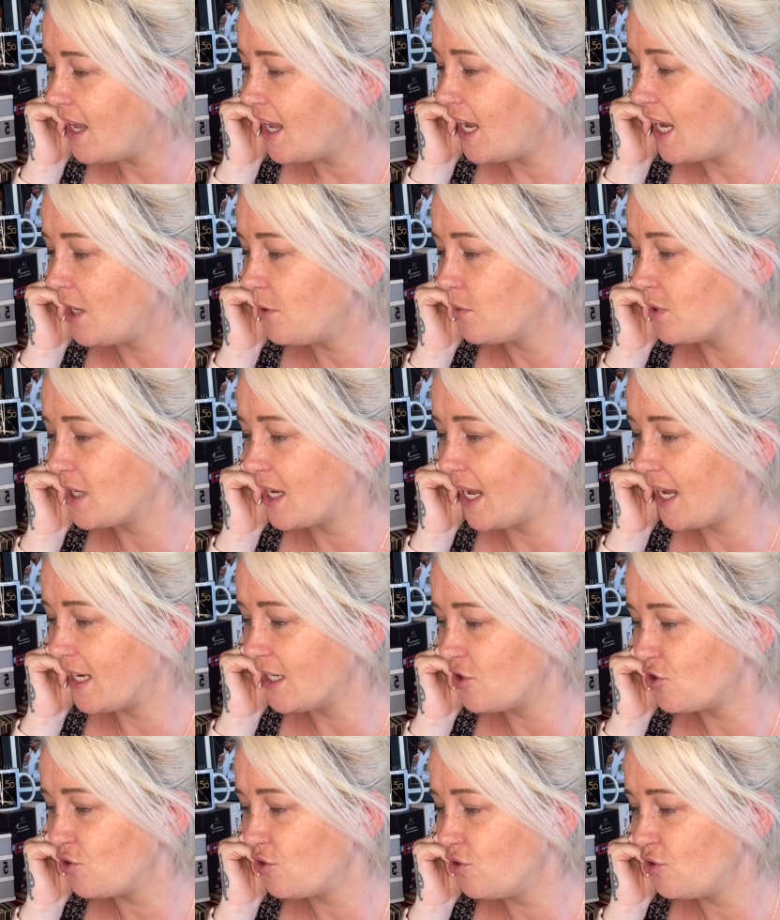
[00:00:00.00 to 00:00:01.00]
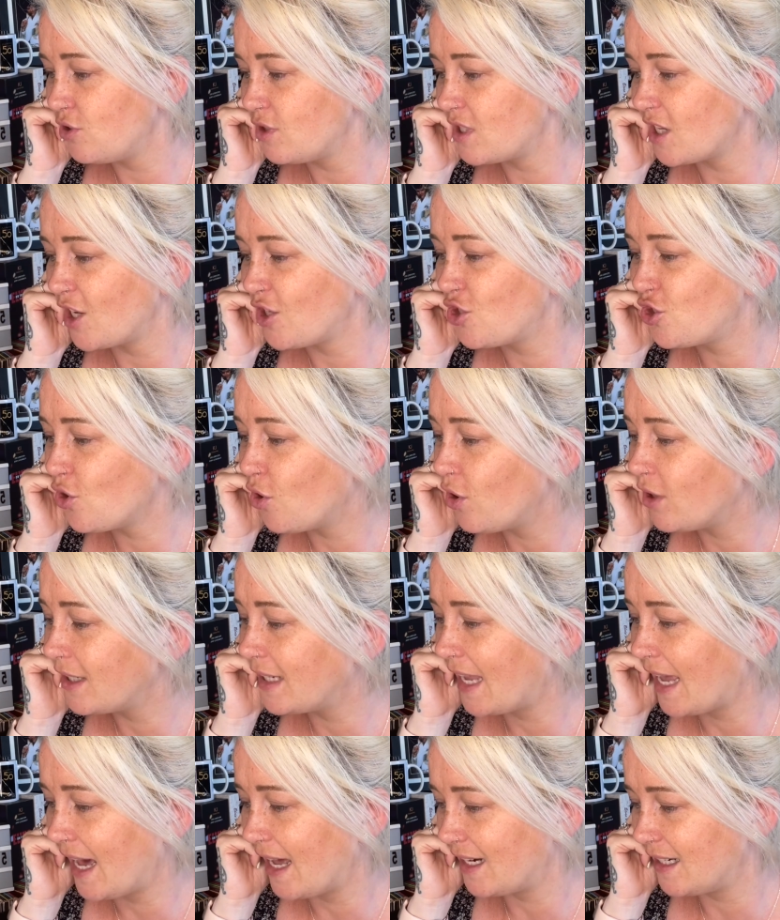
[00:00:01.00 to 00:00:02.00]
Edward Andrews, John
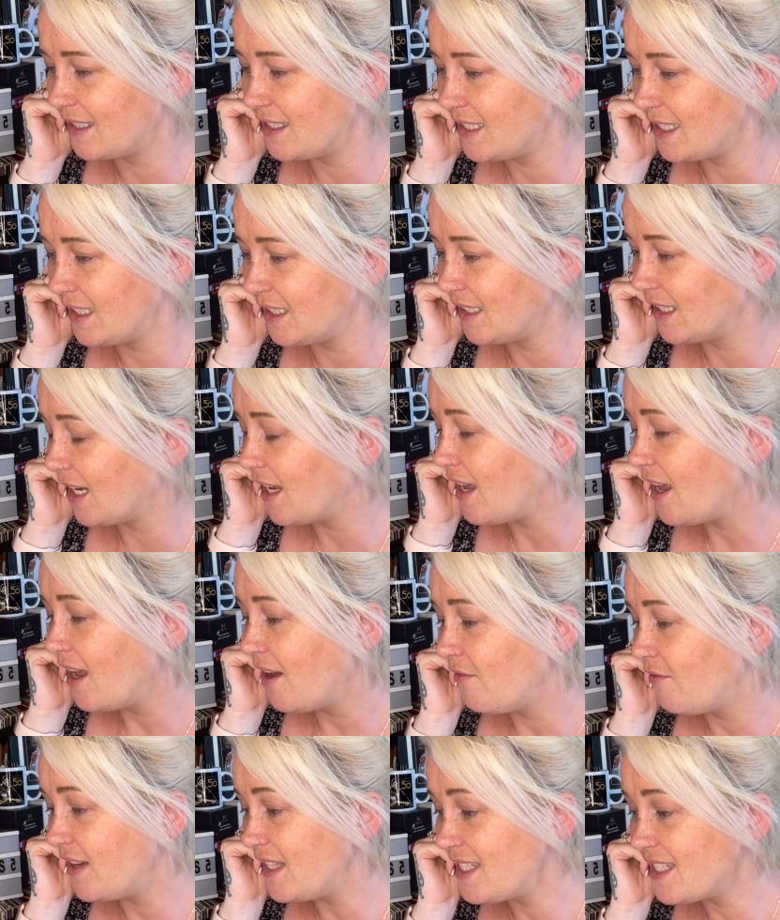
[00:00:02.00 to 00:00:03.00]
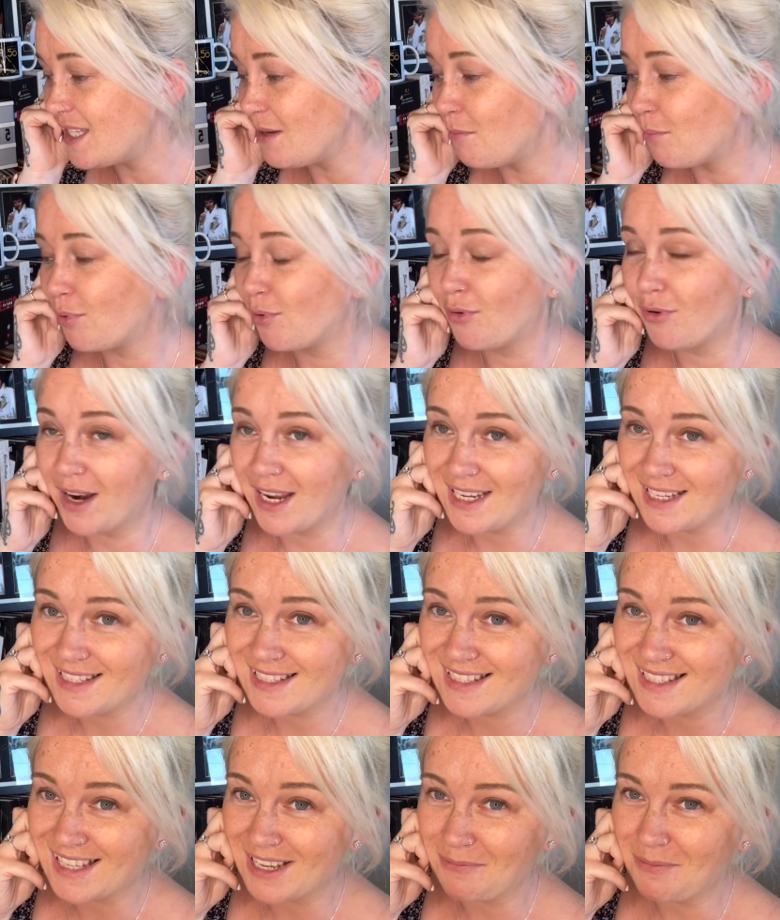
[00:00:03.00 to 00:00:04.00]
Carradine, Vincent
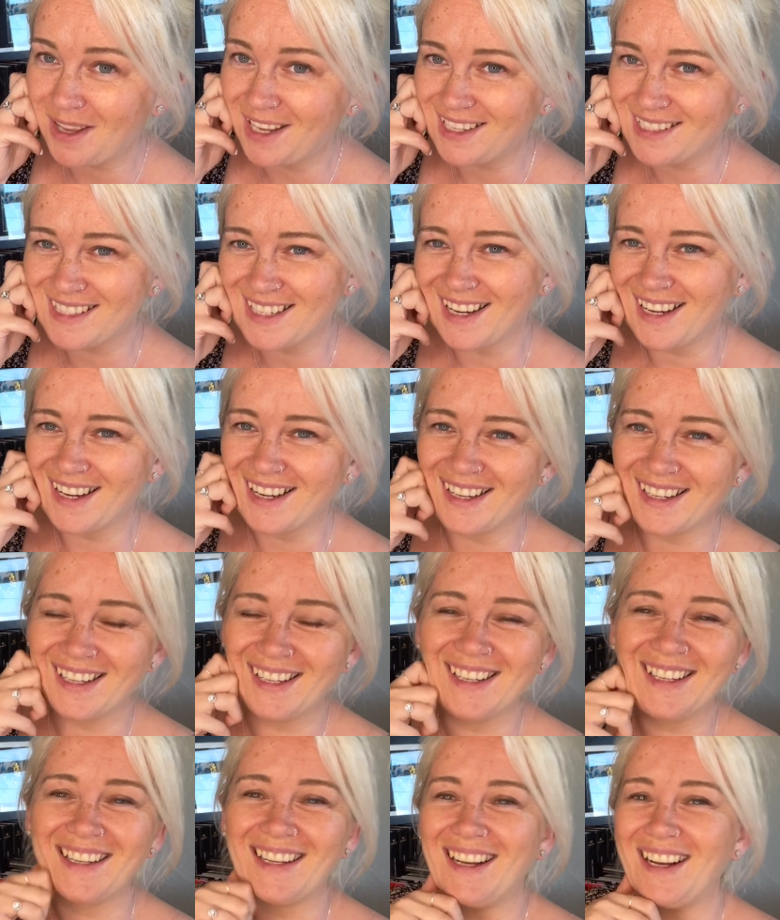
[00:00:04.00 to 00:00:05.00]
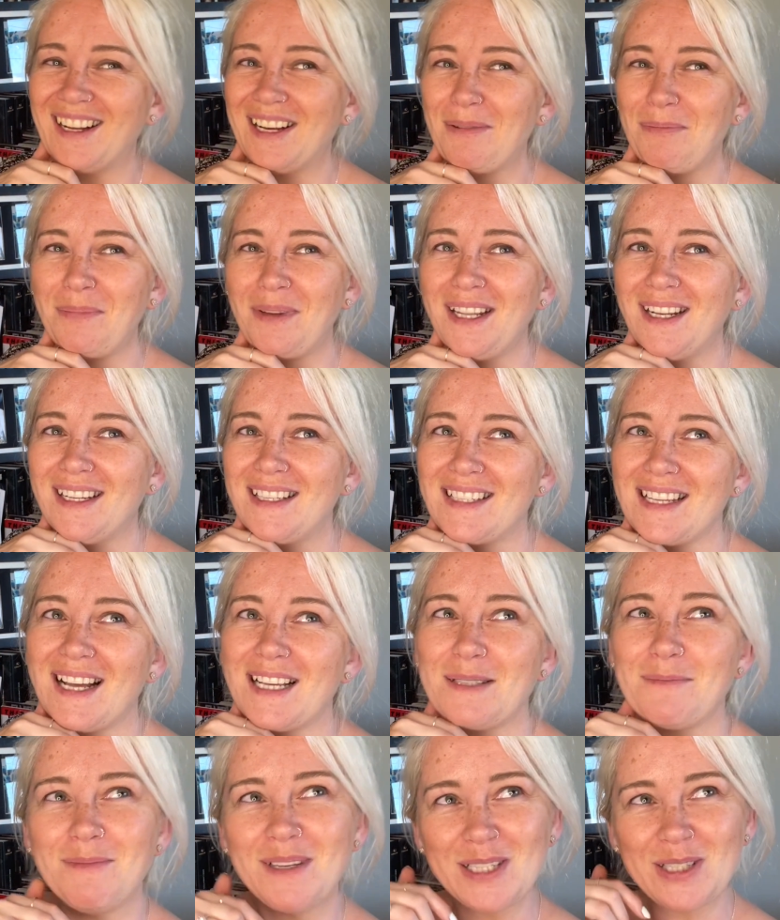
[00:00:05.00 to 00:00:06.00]
Price makes an appearance
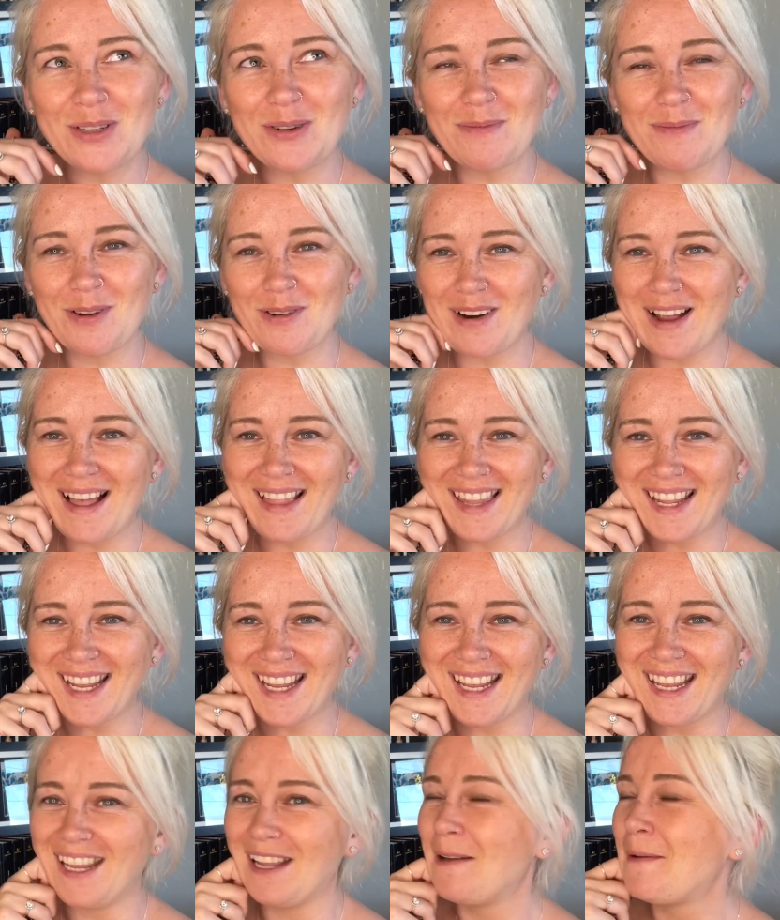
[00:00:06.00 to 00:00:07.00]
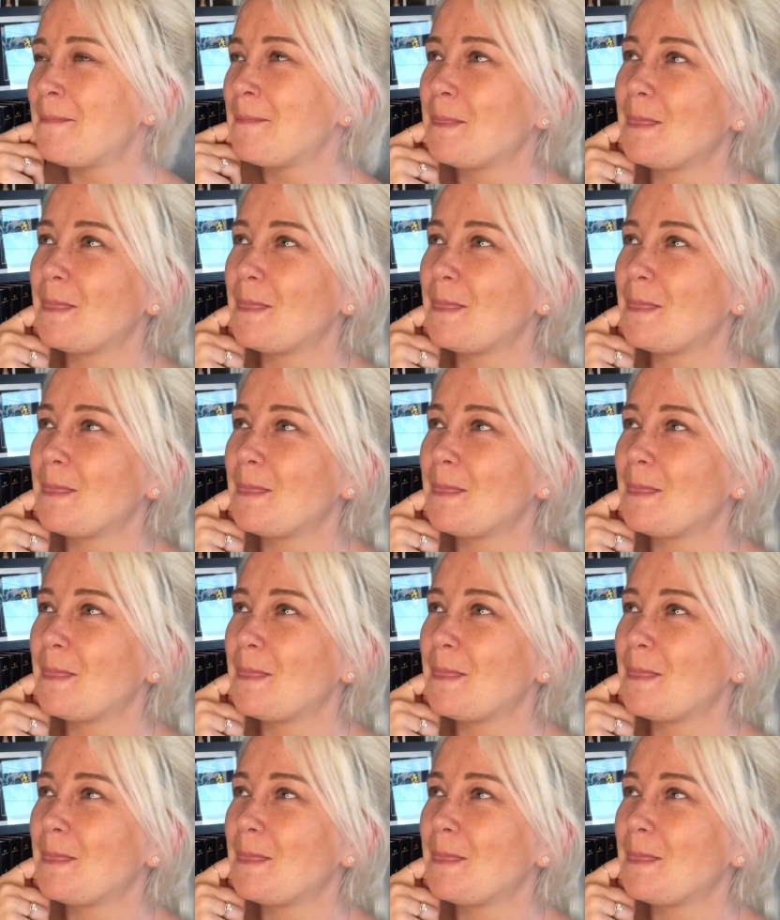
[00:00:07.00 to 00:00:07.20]
as Mr. Morality.